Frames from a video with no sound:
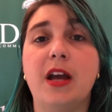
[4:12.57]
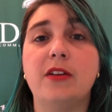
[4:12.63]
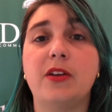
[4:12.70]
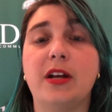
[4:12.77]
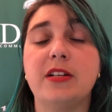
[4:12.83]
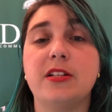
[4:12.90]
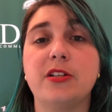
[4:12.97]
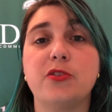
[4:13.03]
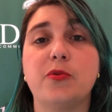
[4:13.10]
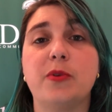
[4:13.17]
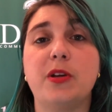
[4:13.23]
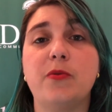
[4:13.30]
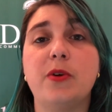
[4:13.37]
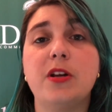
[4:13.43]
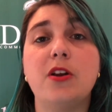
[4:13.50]

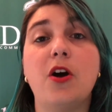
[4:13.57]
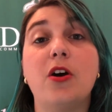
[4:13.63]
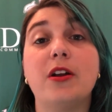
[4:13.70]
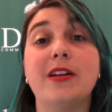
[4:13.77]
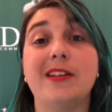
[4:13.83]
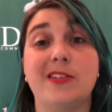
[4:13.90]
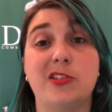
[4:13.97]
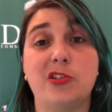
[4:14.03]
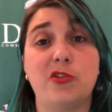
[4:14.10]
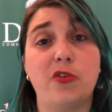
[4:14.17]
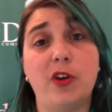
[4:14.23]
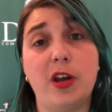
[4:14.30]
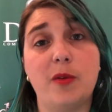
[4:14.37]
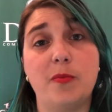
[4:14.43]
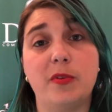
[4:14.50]
1921 on
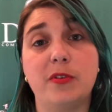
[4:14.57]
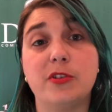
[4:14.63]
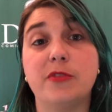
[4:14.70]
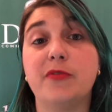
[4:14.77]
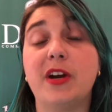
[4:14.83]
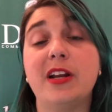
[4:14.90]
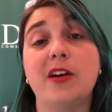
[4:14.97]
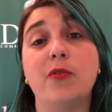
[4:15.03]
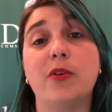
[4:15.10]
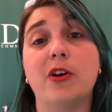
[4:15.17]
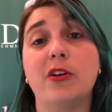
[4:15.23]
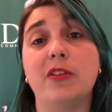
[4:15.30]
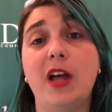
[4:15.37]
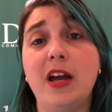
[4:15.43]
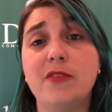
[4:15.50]
Instagram. To find out when
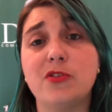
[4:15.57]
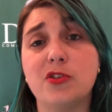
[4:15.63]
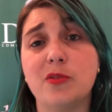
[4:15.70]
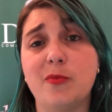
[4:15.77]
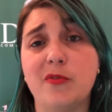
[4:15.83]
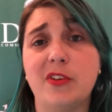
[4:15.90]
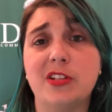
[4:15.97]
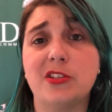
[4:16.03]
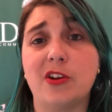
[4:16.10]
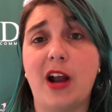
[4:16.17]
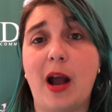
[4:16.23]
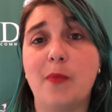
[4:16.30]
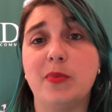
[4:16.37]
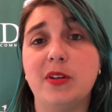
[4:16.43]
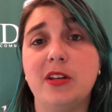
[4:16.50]
our live stream events are
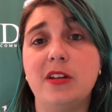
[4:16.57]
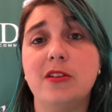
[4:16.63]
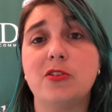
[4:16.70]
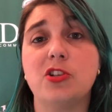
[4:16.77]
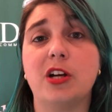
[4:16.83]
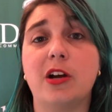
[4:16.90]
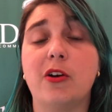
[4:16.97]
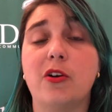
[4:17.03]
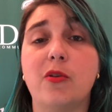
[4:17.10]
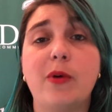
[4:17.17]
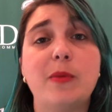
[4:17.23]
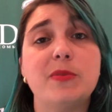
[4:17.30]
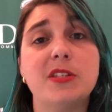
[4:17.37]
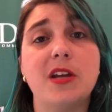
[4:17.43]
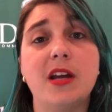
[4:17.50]
happening, check out our
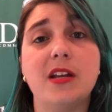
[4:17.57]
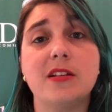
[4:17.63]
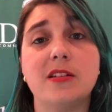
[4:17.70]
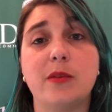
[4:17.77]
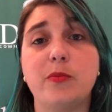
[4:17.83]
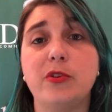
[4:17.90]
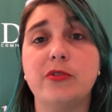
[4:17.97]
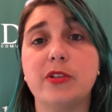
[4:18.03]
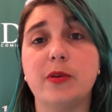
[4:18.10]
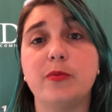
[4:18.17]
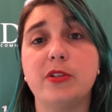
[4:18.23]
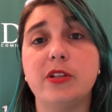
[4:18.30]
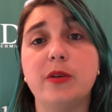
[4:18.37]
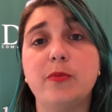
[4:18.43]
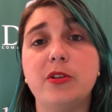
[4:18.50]
website,
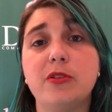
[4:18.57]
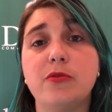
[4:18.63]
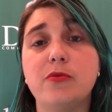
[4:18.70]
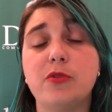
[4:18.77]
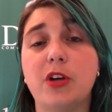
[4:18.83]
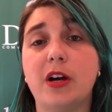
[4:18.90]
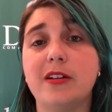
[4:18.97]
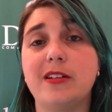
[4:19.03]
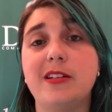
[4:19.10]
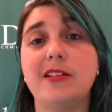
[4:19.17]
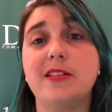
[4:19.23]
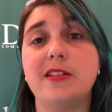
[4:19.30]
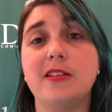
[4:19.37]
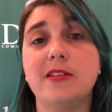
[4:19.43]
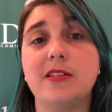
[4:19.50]

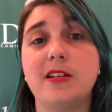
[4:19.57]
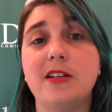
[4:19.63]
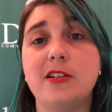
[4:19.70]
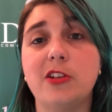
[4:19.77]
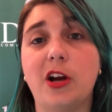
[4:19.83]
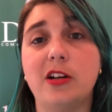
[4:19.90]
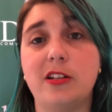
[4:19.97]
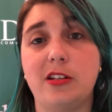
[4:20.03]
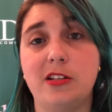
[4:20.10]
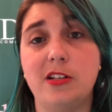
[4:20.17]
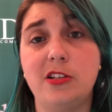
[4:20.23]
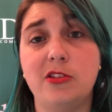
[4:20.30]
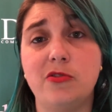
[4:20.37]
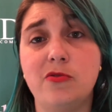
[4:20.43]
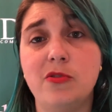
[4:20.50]

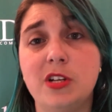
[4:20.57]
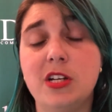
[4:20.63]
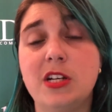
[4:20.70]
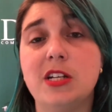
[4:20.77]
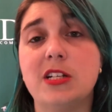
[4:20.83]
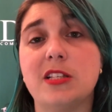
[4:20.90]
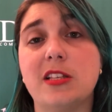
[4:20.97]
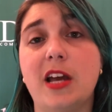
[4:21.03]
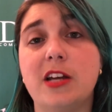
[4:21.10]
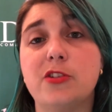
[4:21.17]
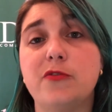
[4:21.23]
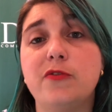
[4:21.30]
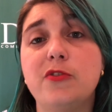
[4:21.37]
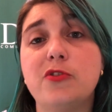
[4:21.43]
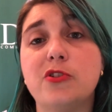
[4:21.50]

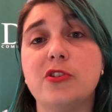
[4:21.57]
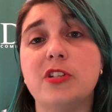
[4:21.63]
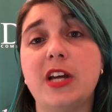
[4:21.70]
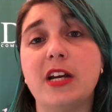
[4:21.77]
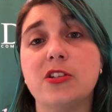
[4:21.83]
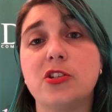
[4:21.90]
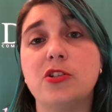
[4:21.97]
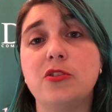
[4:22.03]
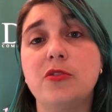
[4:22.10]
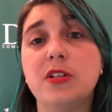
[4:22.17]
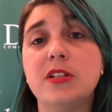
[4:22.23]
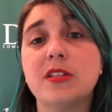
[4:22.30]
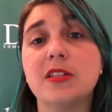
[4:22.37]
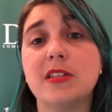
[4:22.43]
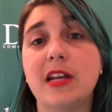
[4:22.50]

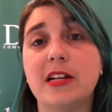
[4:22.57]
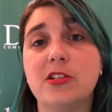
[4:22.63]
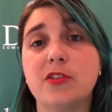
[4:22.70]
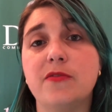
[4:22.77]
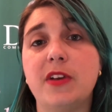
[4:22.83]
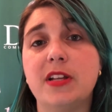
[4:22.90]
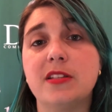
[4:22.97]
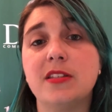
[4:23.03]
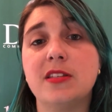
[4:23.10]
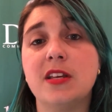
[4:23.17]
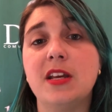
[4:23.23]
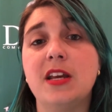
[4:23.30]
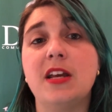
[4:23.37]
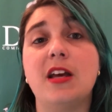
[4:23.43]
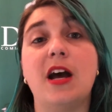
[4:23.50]
www.dcc.edu/future-students/events.
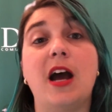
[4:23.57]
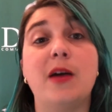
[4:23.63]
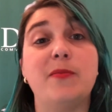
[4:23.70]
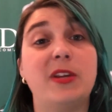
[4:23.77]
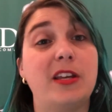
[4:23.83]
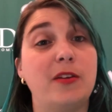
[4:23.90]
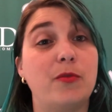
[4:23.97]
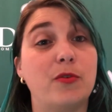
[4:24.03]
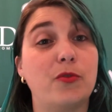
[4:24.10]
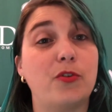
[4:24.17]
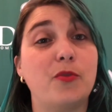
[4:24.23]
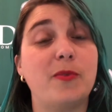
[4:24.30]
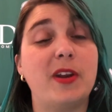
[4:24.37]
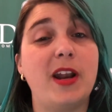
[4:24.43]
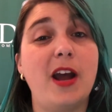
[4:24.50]
I'm Nikki with
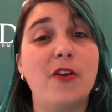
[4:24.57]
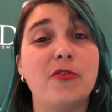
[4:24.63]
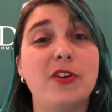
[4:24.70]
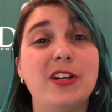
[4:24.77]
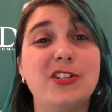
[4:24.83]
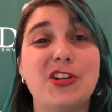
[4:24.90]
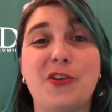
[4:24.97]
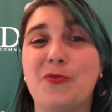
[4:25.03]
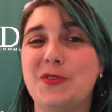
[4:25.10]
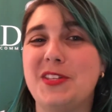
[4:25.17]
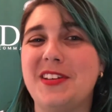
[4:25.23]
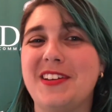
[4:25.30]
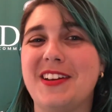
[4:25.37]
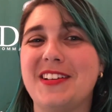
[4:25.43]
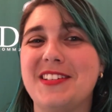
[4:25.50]
Recruitment and Outreach, and we'll
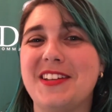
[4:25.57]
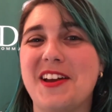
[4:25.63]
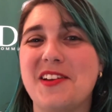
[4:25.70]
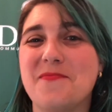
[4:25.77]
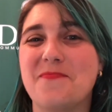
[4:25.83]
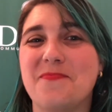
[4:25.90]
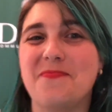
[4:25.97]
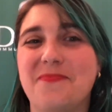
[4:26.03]
see you next time.